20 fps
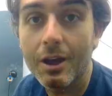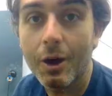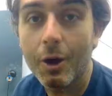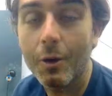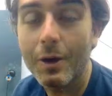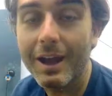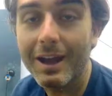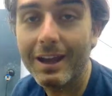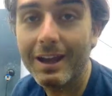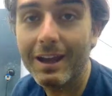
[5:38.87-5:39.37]

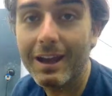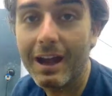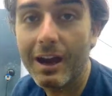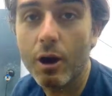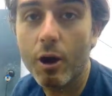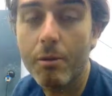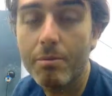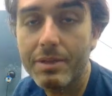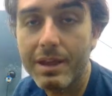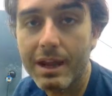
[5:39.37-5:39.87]
Okay, I
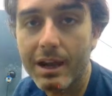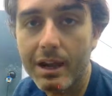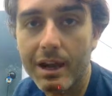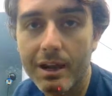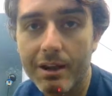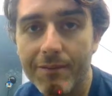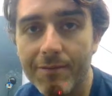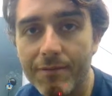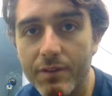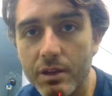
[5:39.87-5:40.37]
hope that
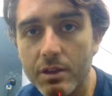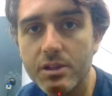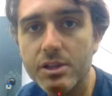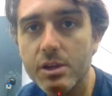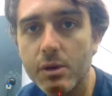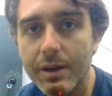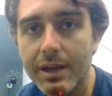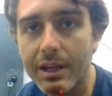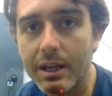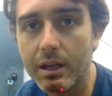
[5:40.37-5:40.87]
kind of filled
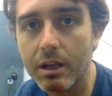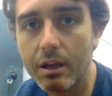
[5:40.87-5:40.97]
you in